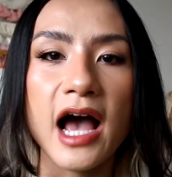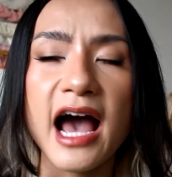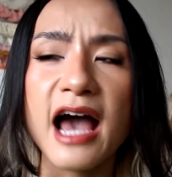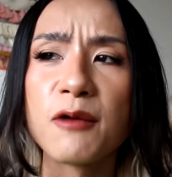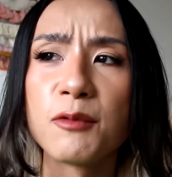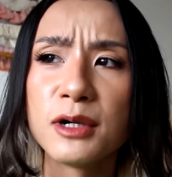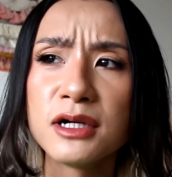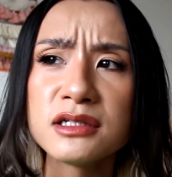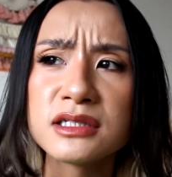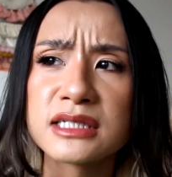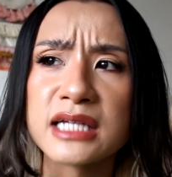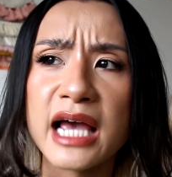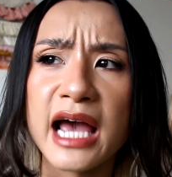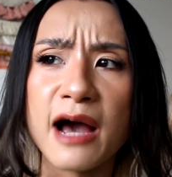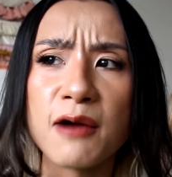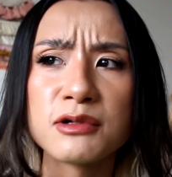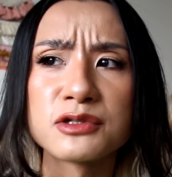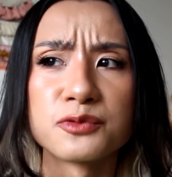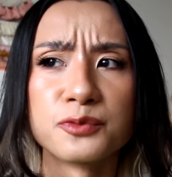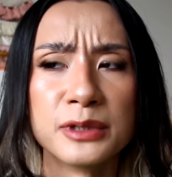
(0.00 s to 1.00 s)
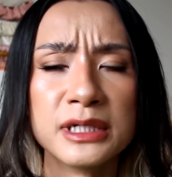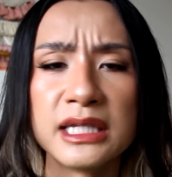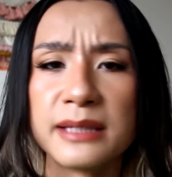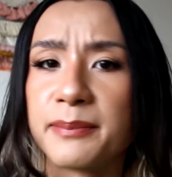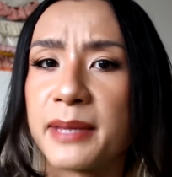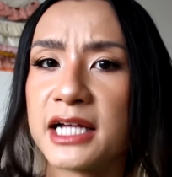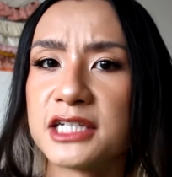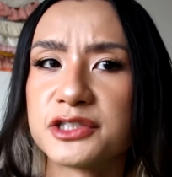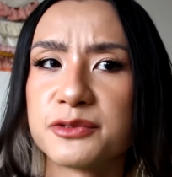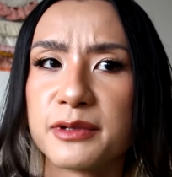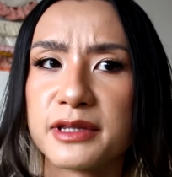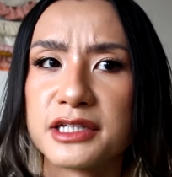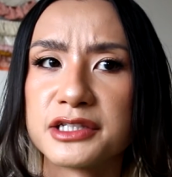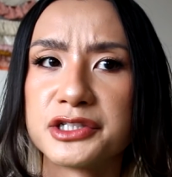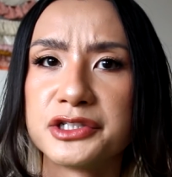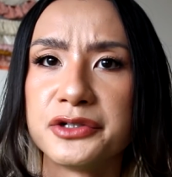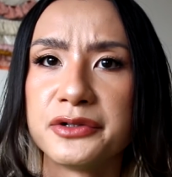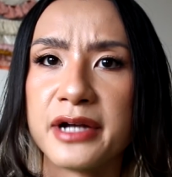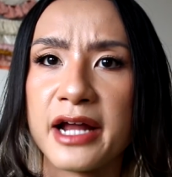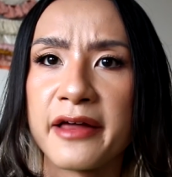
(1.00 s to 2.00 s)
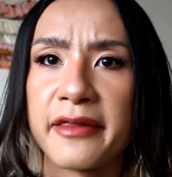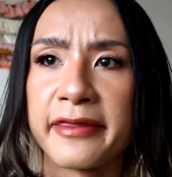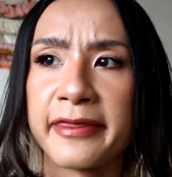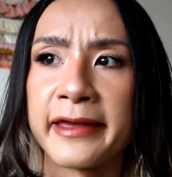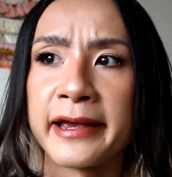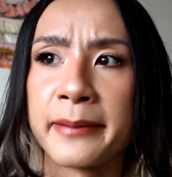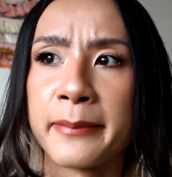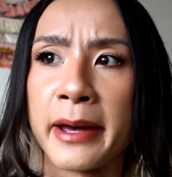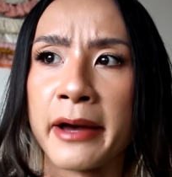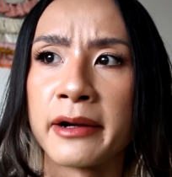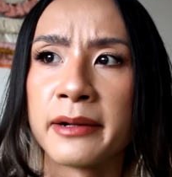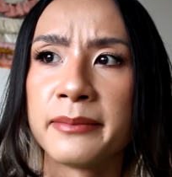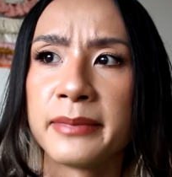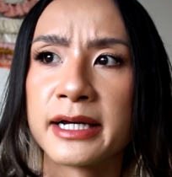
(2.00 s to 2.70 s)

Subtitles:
I will say I was really patient with this dude now that I think about it,